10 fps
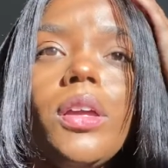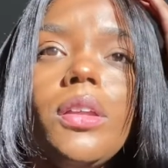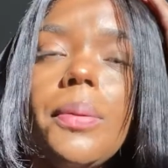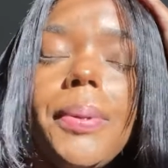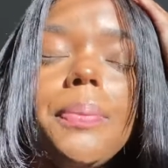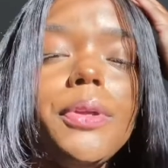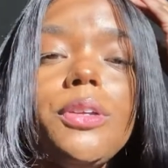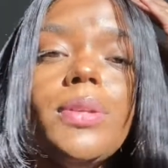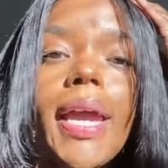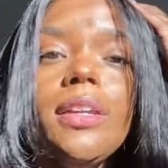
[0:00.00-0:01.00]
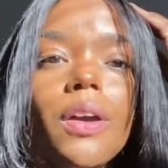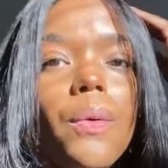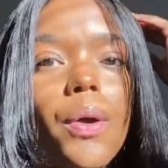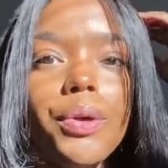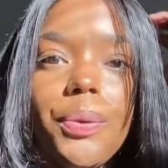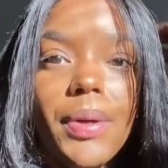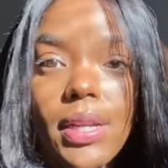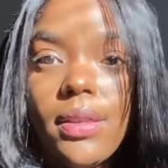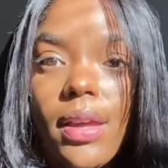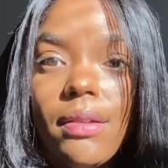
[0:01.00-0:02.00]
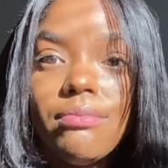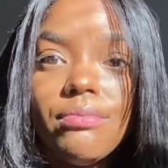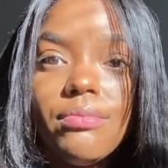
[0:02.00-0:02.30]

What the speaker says: the people you date don't owe you anything.